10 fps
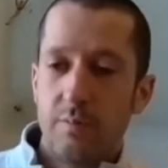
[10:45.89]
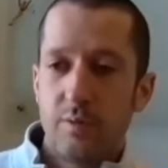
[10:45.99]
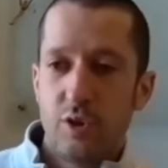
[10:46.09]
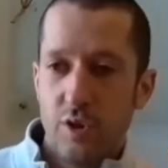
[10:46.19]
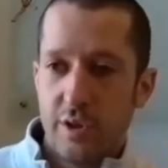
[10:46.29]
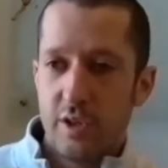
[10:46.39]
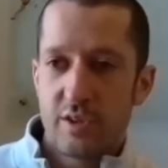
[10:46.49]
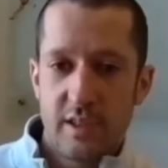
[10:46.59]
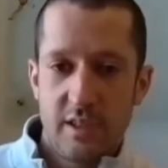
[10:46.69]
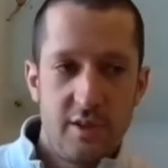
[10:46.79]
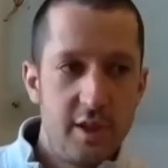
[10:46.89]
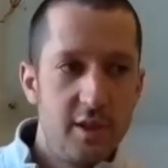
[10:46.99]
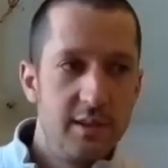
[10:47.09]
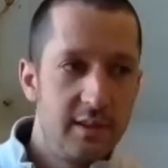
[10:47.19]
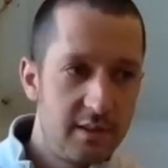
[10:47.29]
junior or senior year
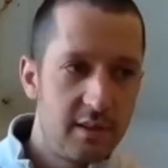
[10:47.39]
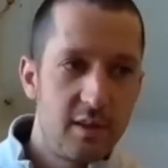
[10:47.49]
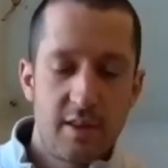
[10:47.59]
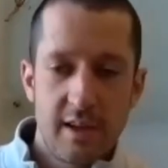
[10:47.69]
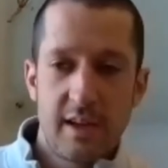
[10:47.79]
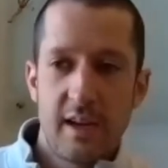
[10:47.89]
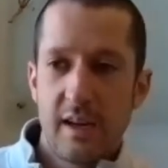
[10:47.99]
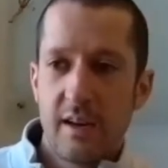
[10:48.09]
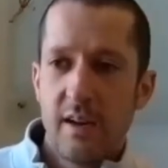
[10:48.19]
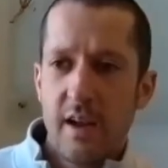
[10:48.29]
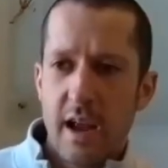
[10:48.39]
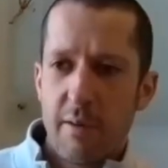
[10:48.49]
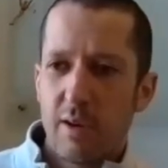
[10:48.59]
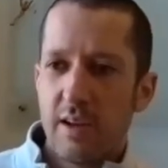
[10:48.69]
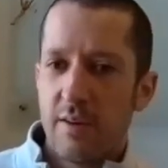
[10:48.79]
as they start thinking and
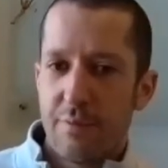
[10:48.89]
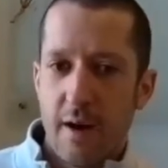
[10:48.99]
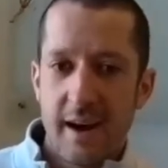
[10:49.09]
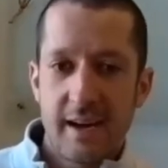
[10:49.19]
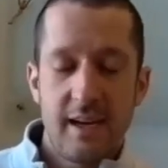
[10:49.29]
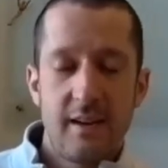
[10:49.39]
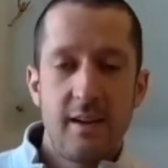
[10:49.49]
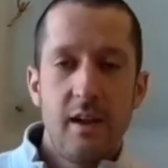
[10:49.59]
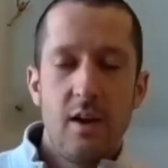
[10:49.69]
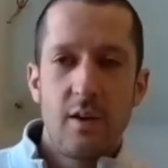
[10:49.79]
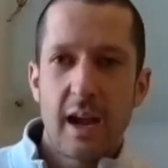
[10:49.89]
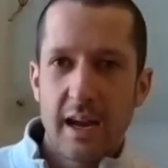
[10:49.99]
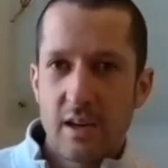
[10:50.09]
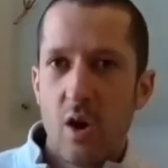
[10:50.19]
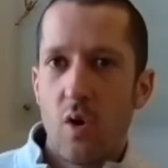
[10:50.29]
really defining, okay, I
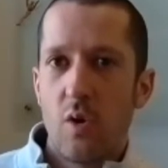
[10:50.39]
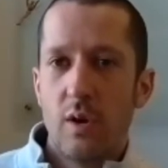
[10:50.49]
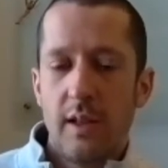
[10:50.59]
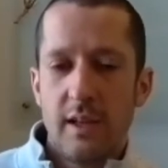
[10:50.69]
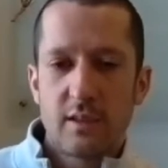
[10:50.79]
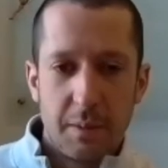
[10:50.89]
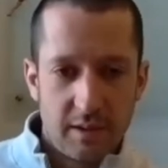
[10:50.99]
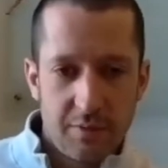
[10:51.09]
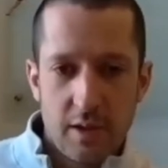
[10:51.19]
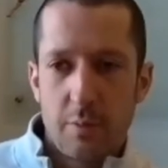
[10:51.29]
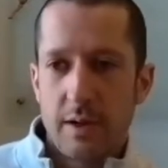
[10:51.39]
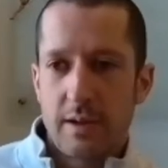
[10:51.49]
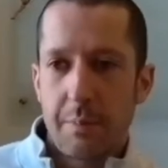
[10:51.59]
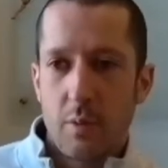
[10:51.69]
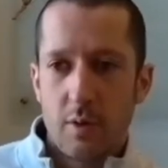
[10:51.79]
know specifically what
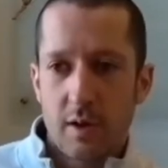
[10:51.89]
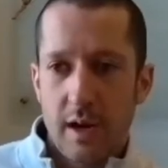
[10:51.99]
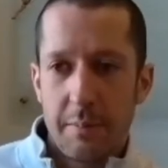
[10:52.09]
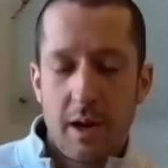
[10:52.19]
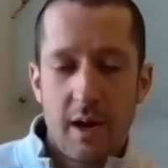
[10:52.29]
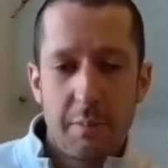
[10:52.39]
type of work I'm on.